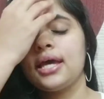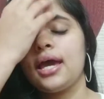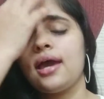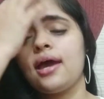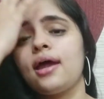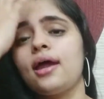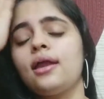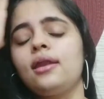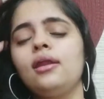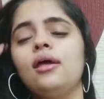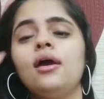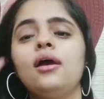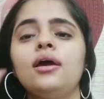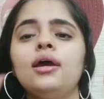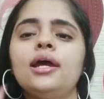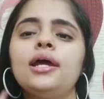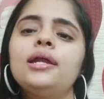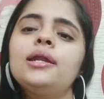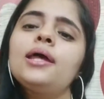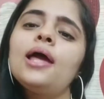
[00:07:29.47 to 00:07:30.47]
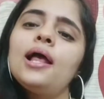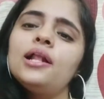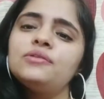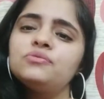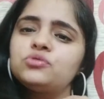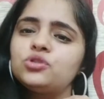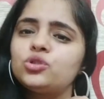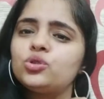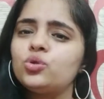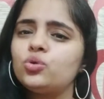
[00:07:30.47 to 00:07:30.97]
and it
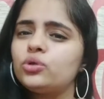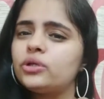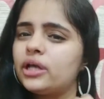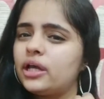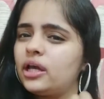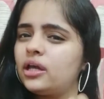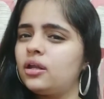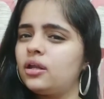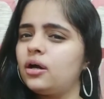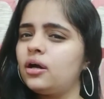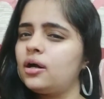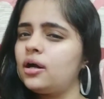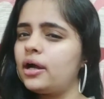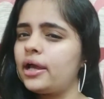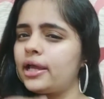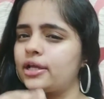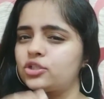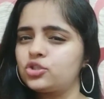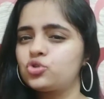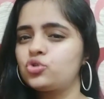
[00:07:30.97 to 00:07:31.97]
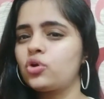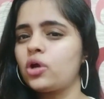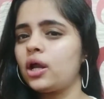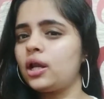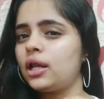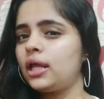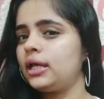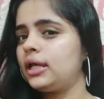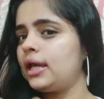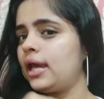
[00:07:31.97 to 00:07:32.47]
helps you gain a extra
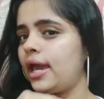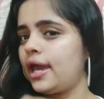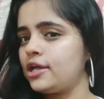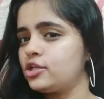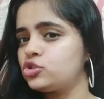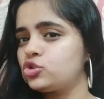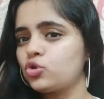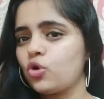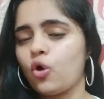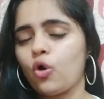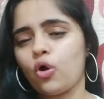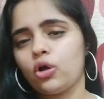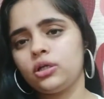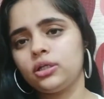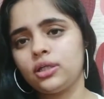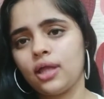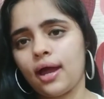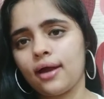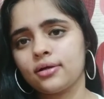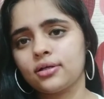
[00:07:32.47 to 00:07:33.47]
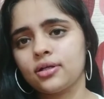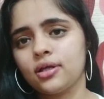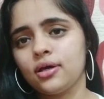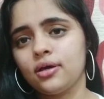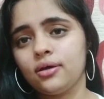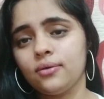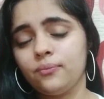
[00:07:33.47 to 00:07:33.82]
edge on that